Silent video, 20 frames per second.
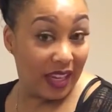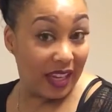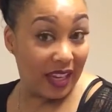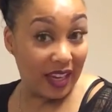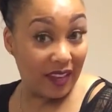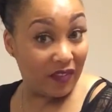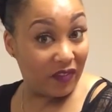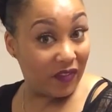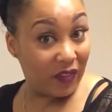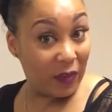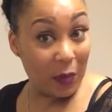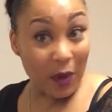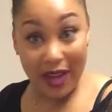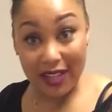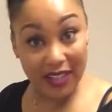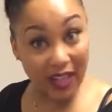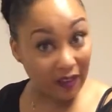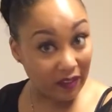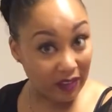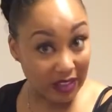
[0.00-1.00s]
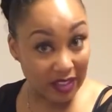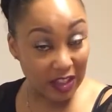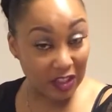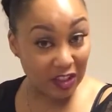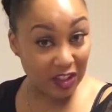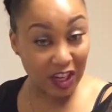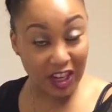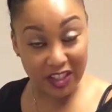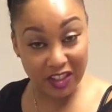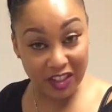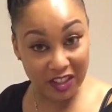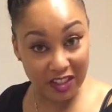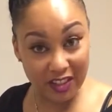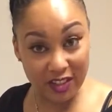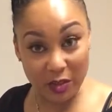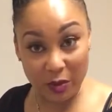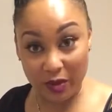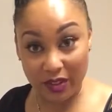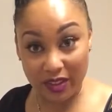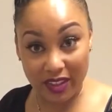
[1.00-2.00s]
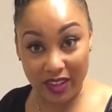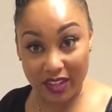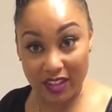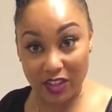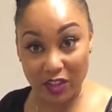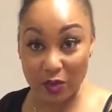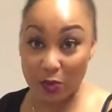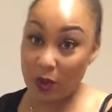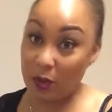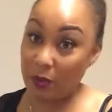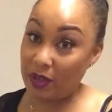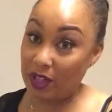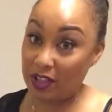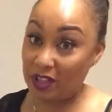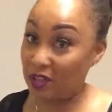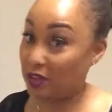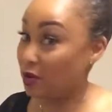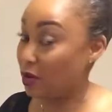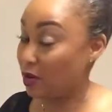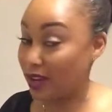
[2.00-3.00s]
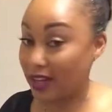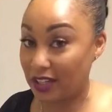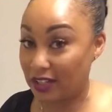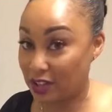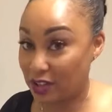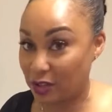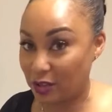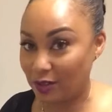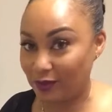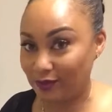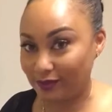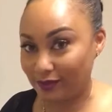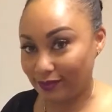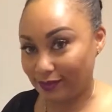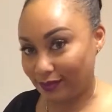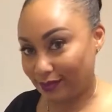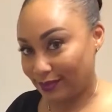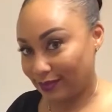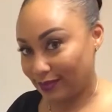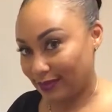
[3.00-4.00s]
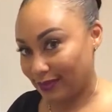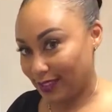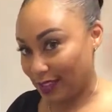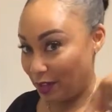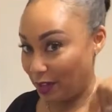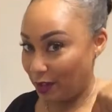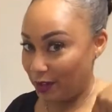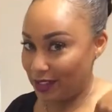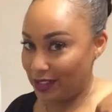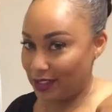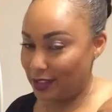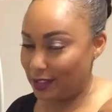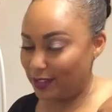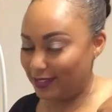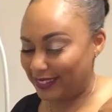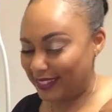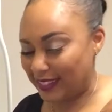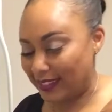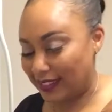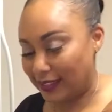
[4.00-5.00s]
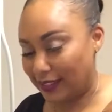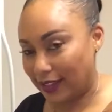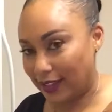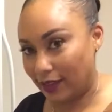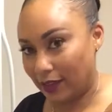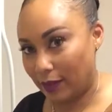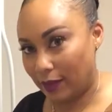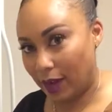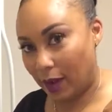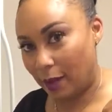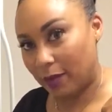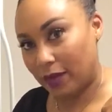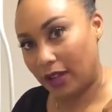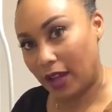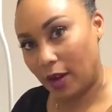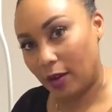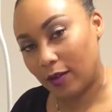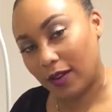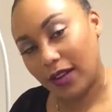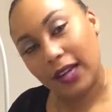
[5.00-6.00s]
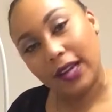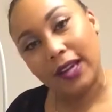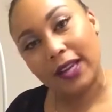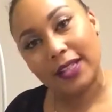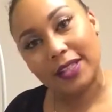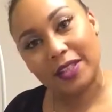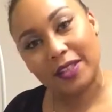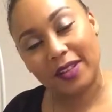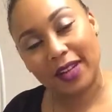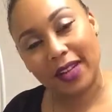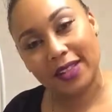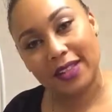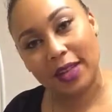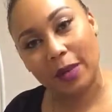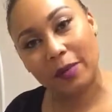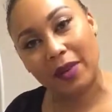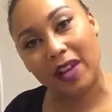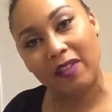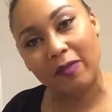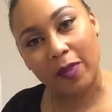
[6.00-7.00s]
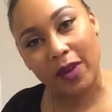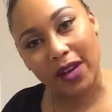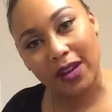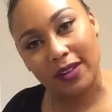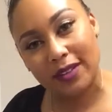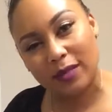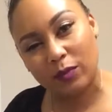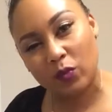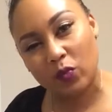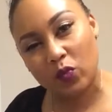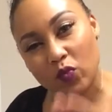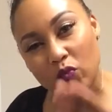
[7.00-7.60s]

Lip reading: If you guys have any suggestions or things that you want me to go ahead and do, you know what to do. Leave it down below. Till next time, love bugs.